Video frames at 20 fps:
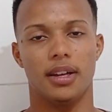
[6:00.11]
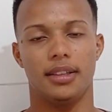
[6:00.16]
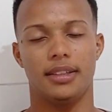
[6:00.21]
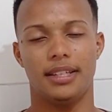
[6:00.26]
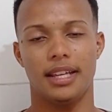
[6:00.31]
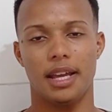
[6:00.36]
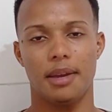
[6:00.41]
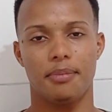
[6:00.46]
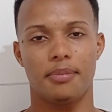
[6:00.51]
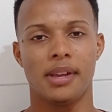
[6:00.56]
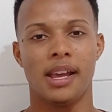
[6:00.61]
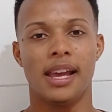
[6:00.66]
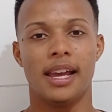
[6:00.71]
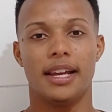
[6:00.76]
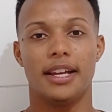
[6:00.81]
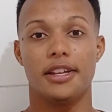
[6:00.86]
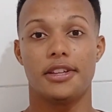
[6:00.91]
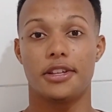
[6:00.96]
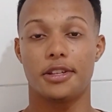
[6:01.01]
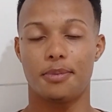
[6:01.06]
tip
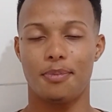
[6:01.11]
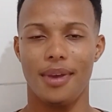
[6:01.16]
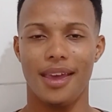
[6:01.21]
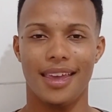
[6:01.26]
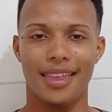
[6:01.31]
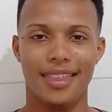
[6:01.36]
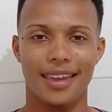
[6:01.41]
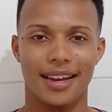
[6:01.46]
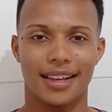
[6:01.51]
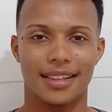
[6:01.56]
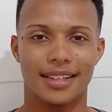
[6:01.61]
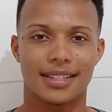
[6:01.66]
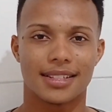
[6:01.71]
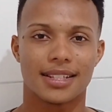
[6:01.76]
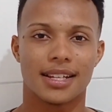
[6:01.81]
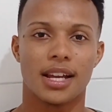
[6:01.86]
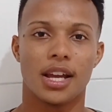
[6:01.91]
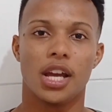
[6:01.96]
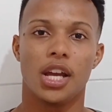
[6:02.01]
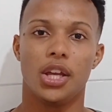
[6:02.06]
is to speak in English.
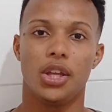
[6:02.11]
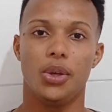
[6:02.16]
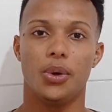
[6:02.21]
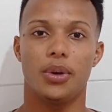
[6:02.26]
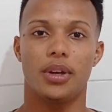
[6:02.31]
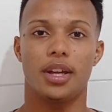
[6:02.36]
You